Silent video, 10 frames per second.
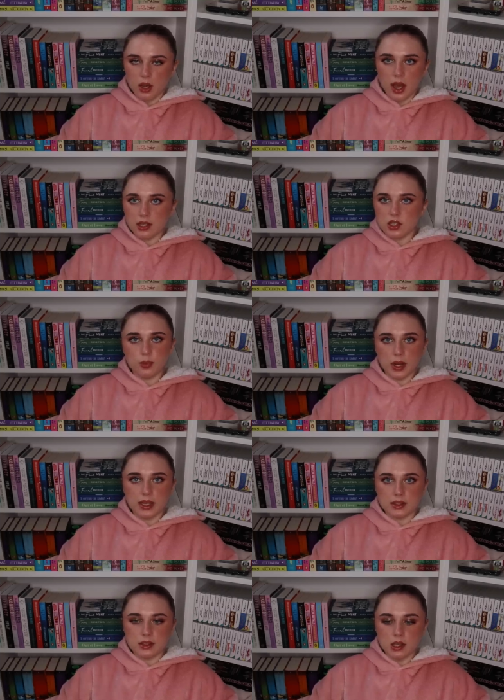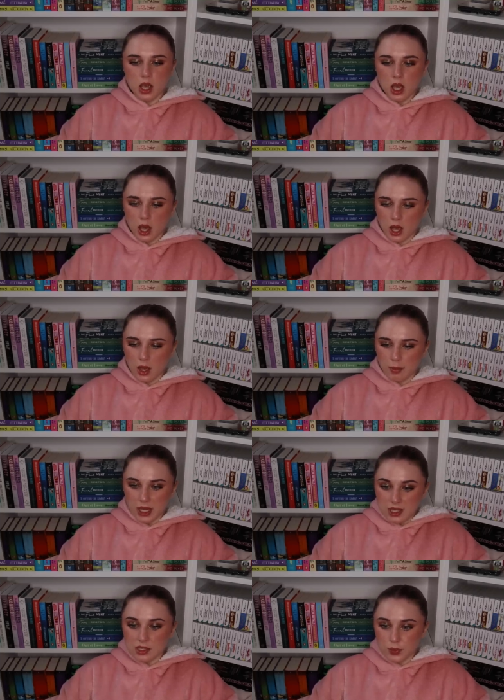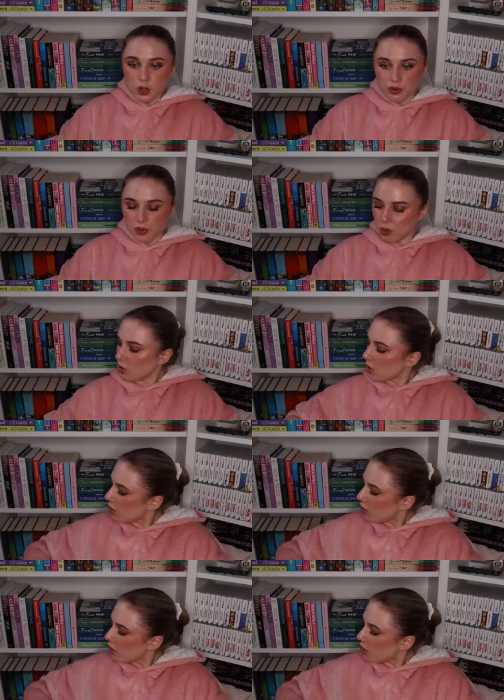as you please um, because it's beautiful.